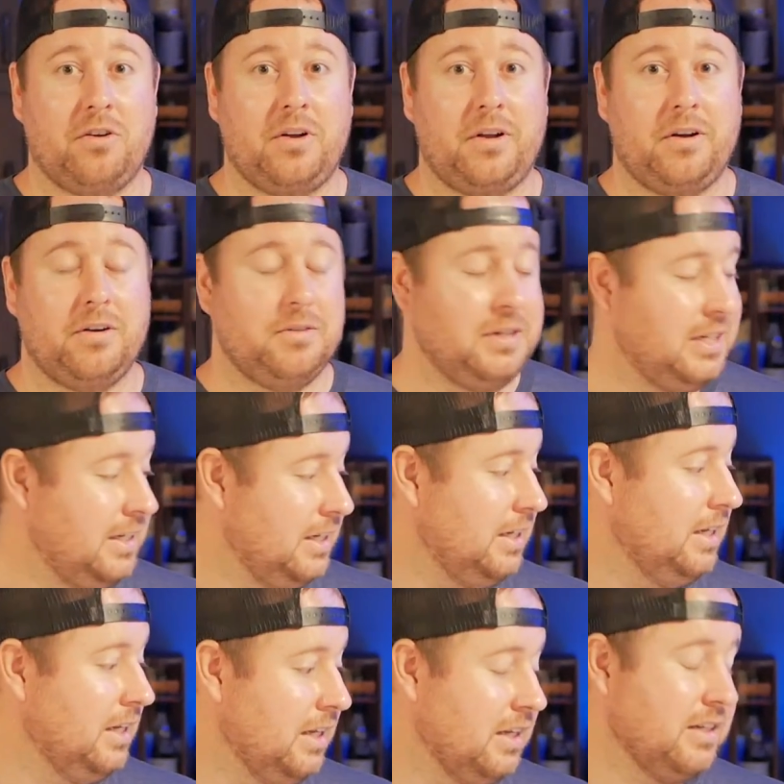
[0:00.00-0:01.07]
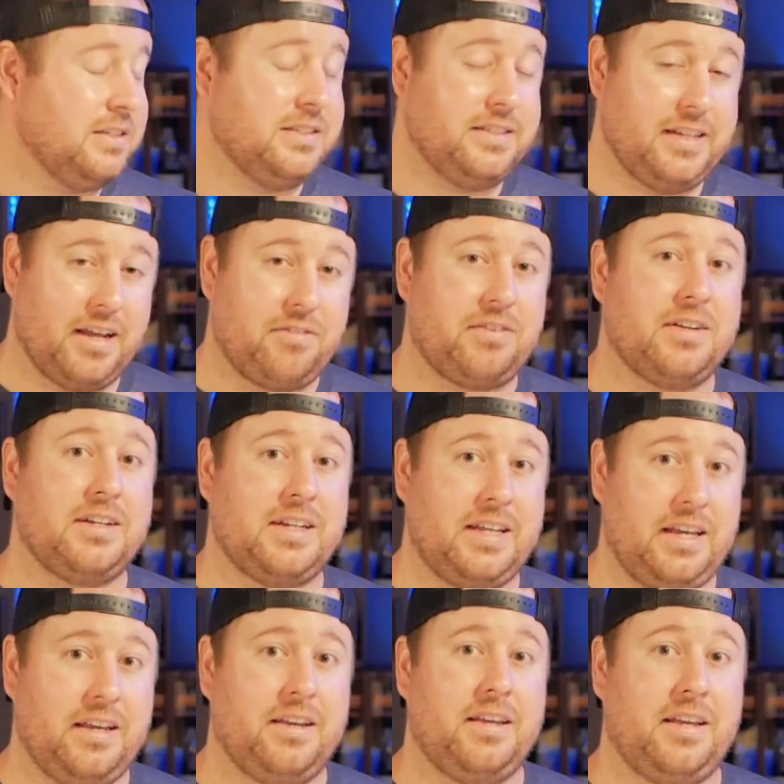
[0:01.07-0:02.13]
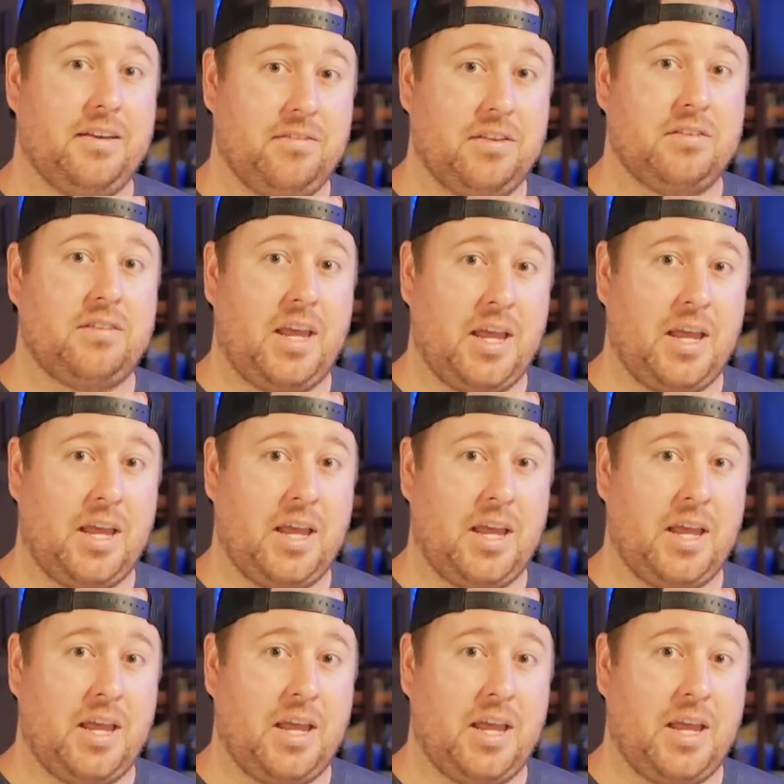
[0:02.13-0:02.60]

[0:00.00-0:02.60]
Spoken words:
earlier, definitely give this